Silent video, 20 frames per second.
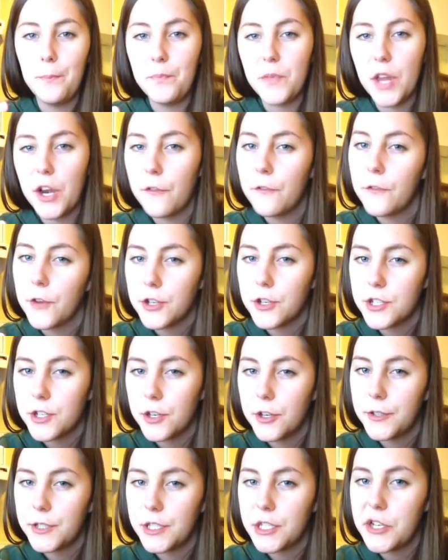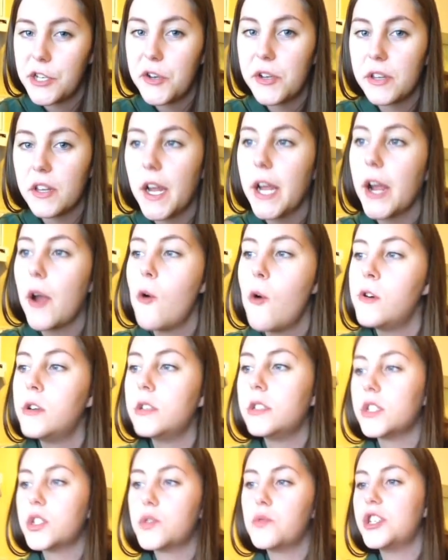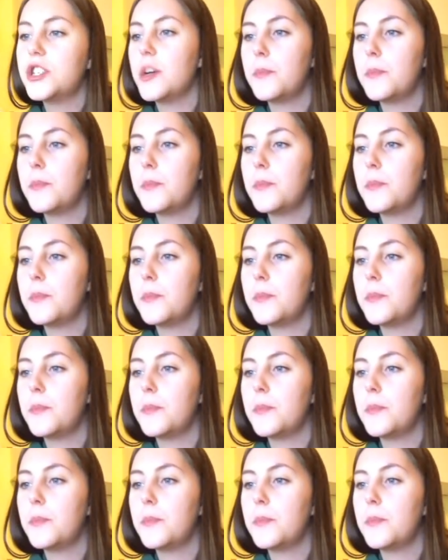that are versatile, so you can like switch